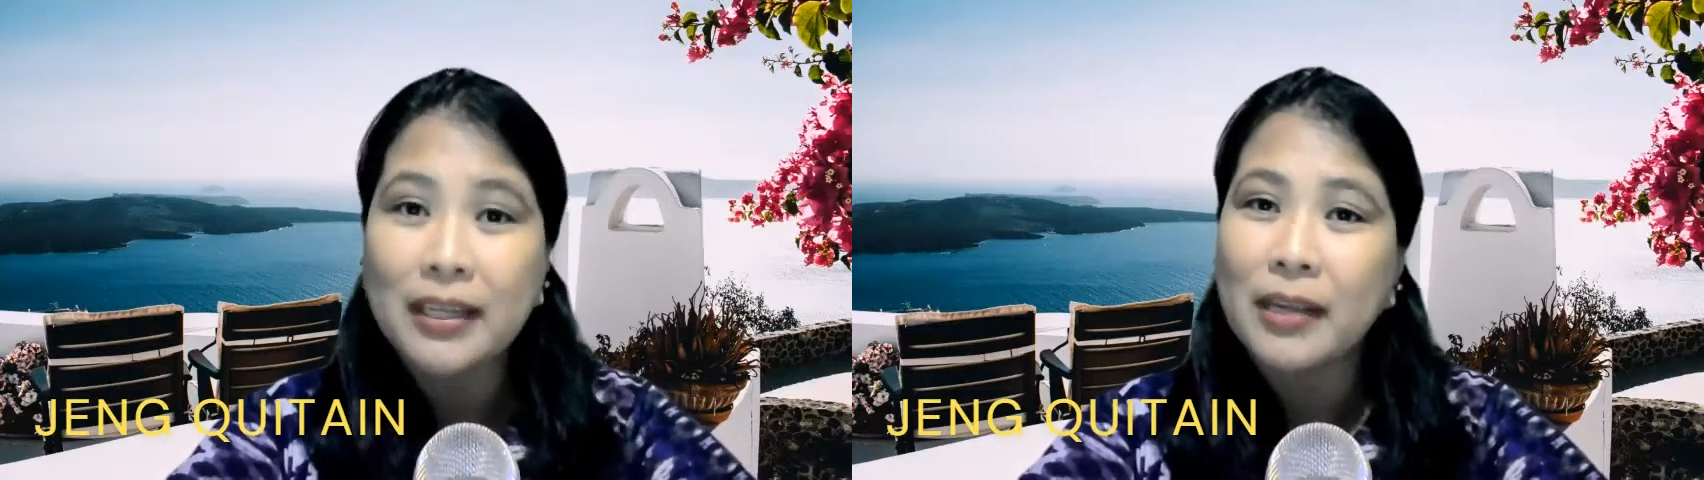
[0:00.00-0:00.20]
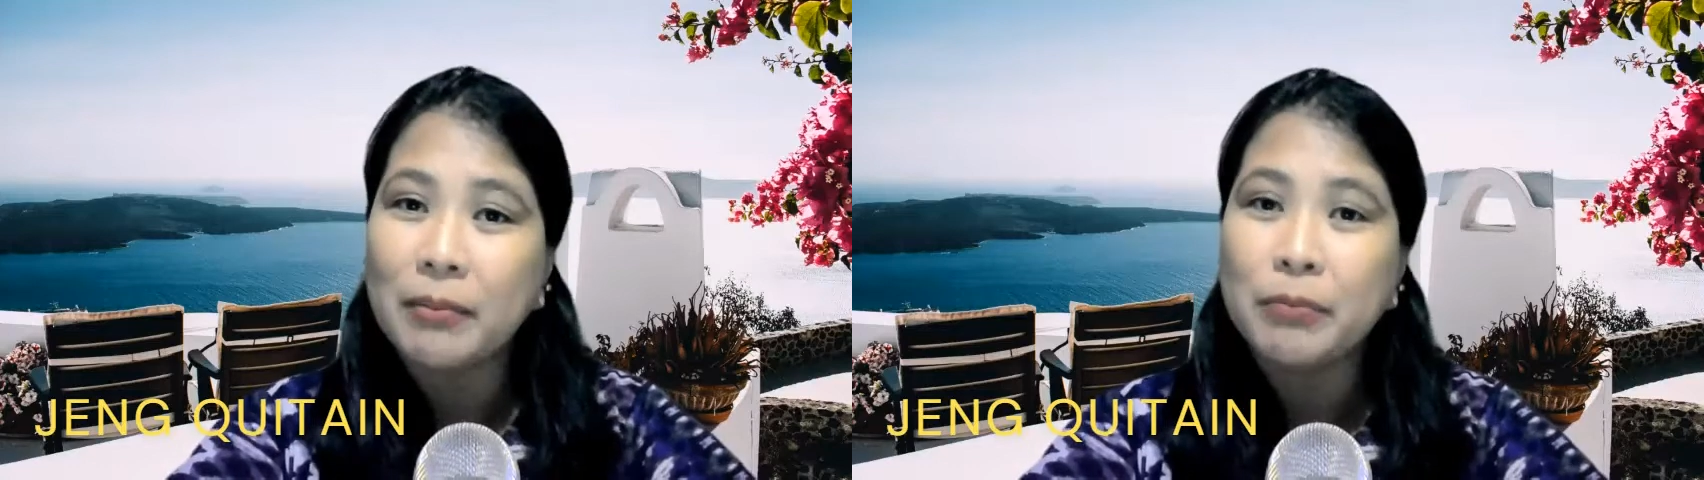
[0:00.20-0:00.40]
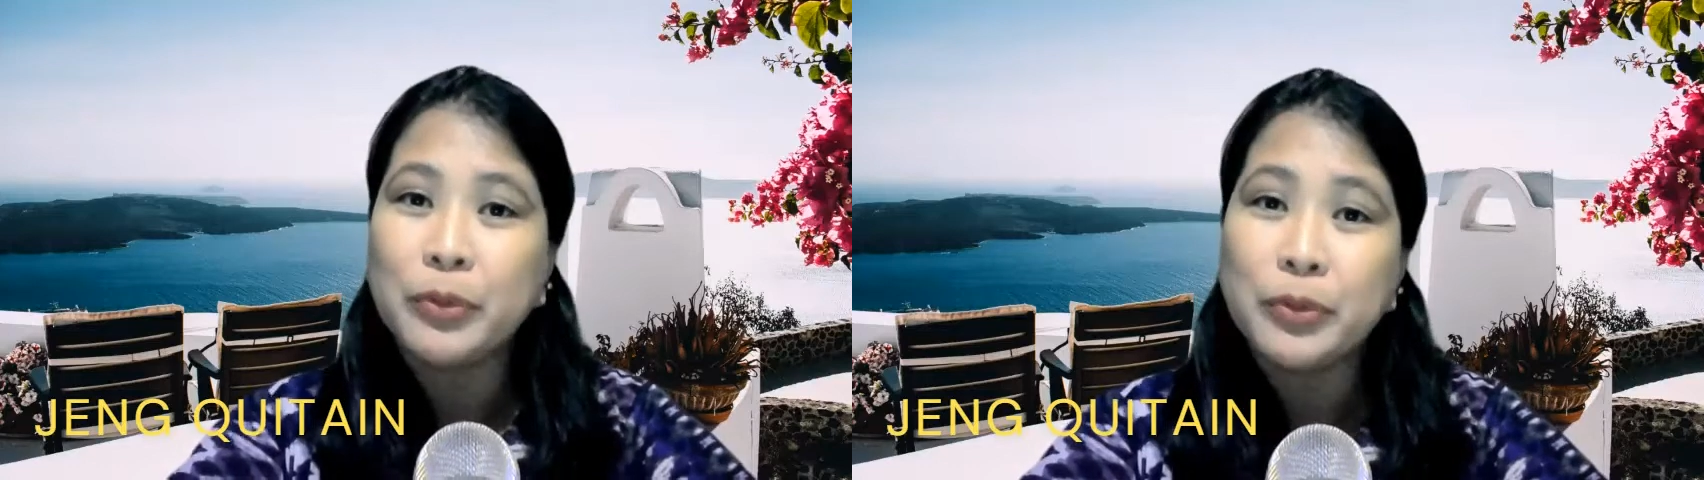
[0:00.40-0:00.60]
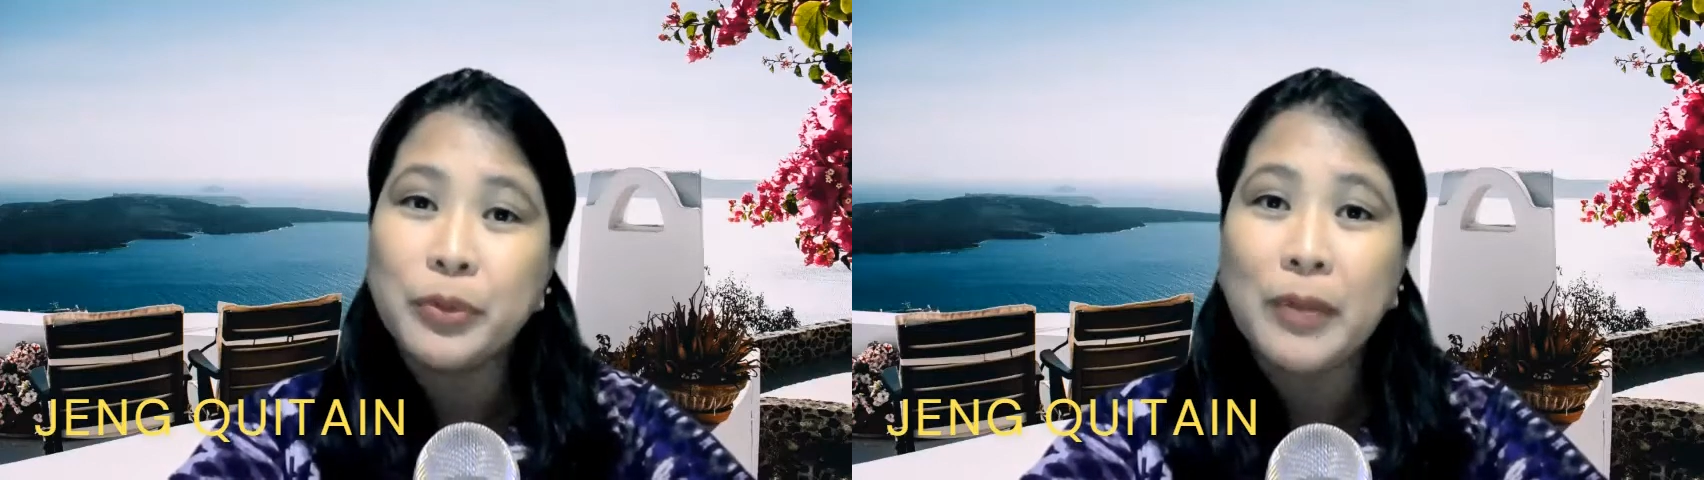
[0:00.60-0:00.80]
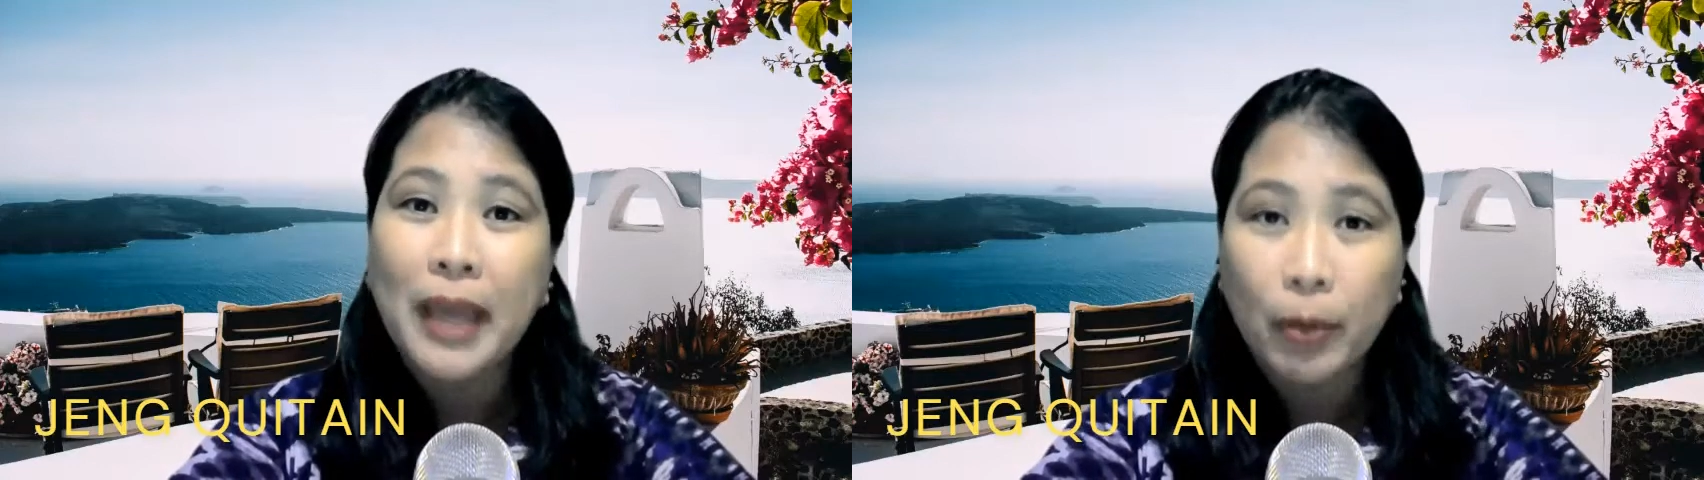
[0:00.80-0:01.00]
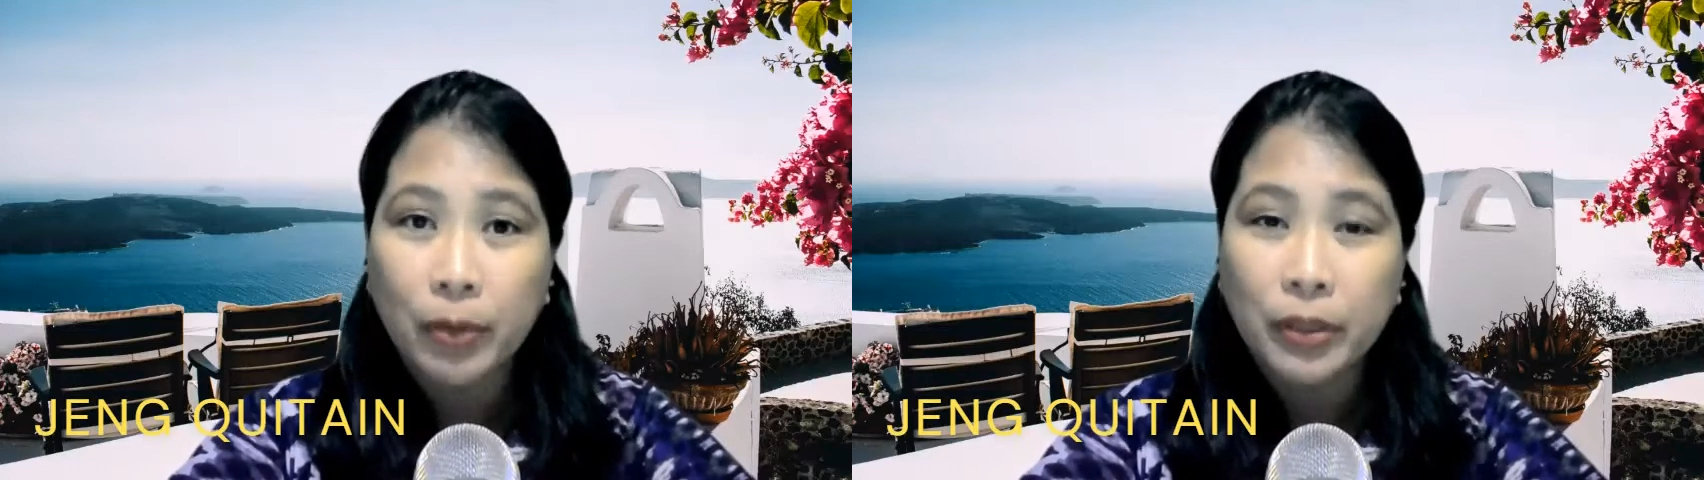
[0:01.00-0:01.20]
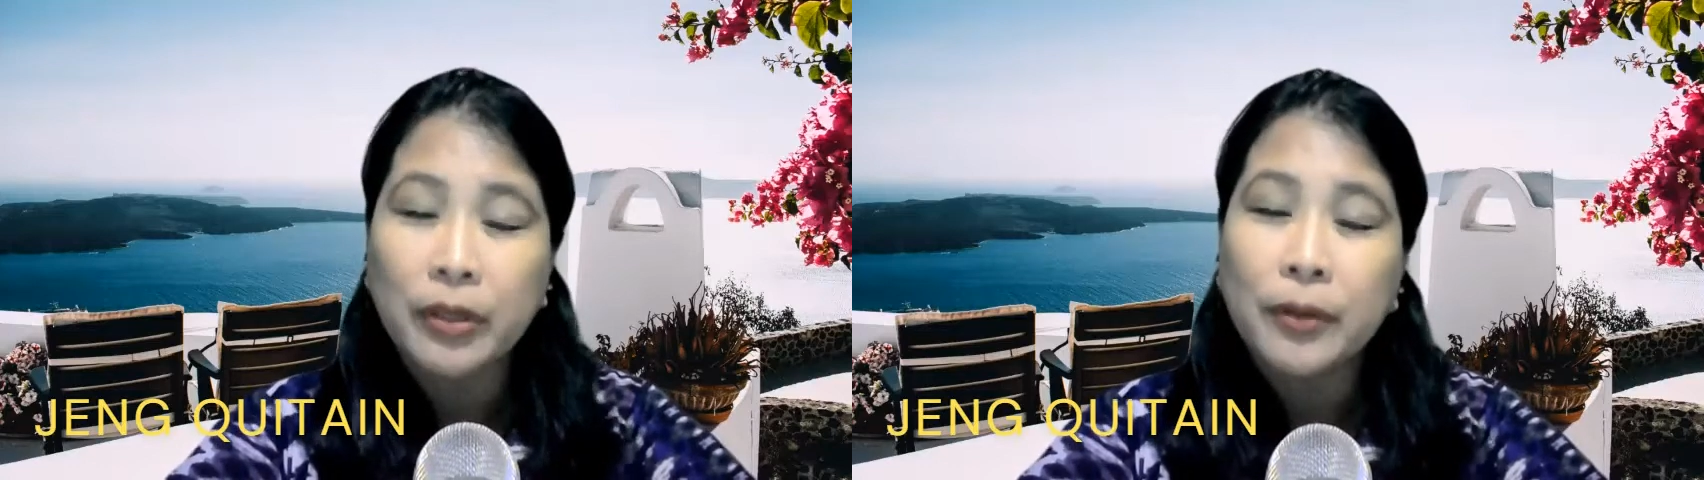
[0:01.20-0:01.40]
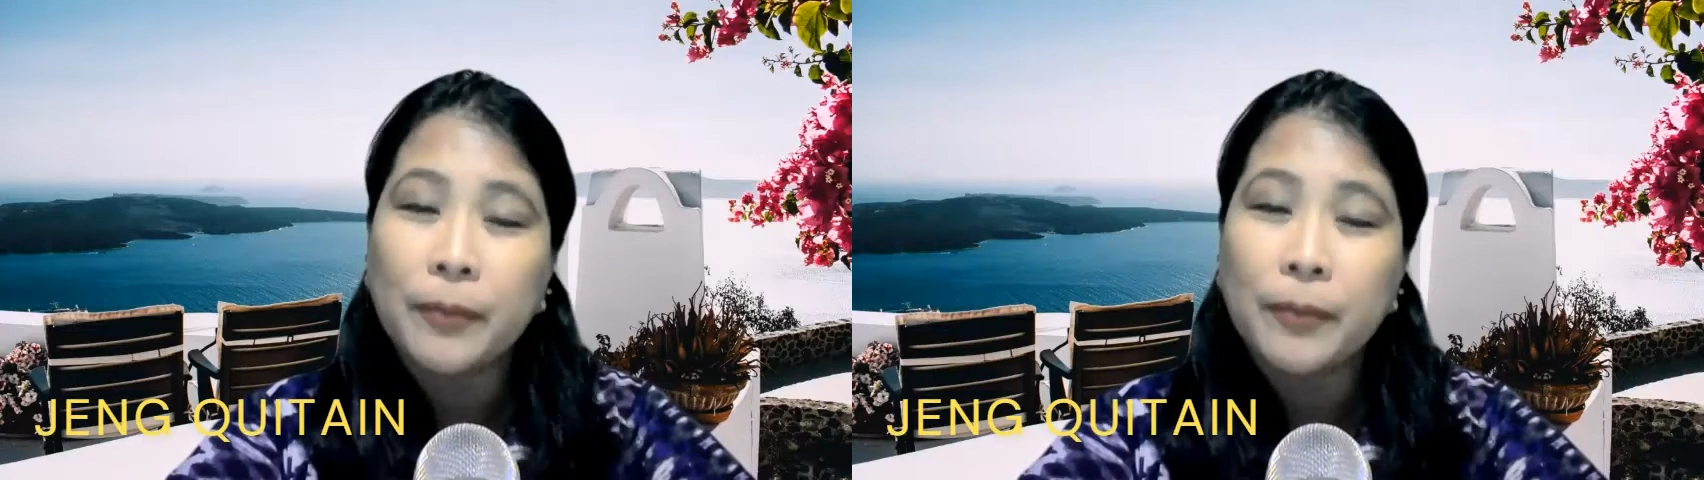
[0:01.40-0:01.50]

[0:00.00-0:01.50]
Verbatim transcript: named Bruno Lauer